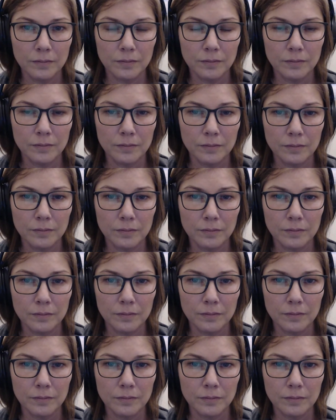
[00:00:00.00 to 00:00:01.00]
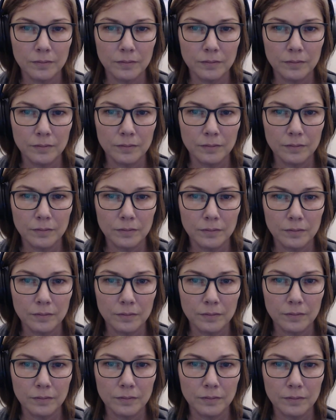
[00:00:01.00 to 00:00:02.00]

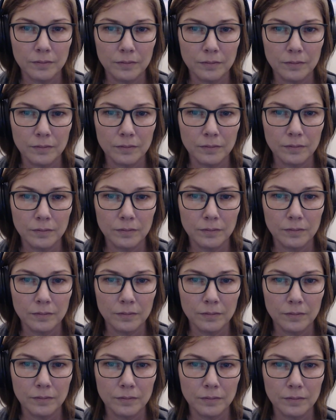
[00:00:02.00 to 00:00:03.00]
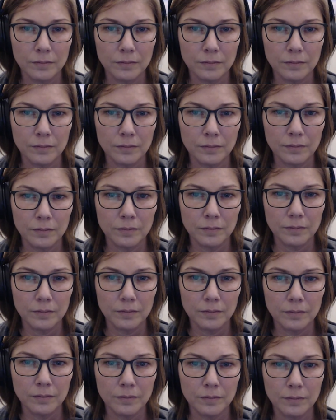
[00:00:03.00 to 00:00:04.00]

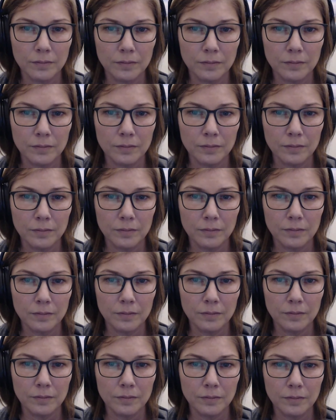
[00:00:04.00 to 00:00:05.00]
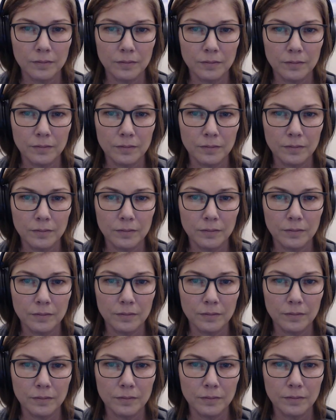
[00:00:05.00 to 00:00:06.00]

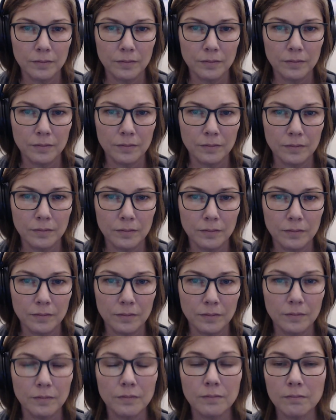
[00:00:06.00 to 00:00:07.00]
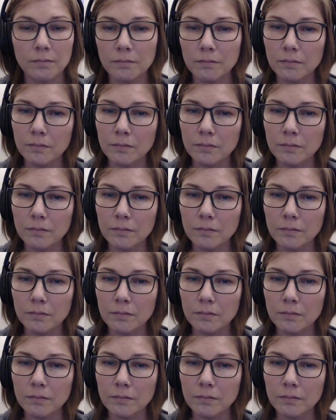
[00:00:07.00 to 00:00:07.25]
The person shown says nothing.